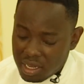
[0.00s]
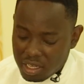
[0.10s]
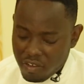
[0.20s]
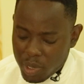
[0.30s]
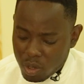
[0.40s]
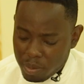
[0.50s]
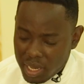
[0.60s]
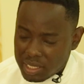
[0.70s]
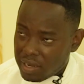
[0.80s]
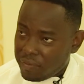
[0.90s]
You've been
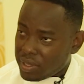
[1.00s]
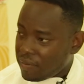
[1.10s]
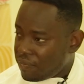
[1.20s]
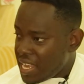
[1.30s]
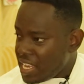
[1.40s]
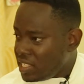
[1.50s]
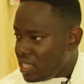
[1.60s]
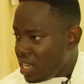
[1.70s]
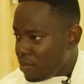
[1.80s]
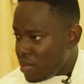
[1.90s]
nominated for the
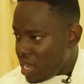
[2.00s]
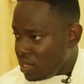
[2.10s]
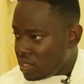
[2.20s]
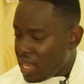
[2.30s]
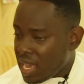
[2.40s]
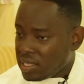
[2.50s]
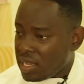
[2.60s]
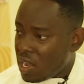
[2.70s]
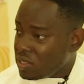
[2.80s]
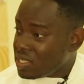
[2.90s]
VGMAs. That's
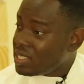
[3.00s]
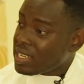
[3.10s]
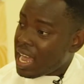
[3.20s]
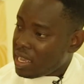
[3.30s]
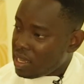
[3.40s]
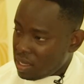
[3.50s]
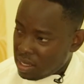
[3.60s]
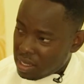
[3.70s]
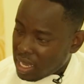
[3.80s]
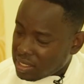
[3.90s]
the unsung
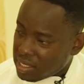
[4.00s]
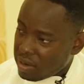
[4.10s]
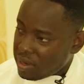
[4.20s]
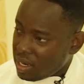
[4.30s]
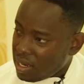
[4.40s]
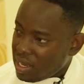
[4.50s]
category.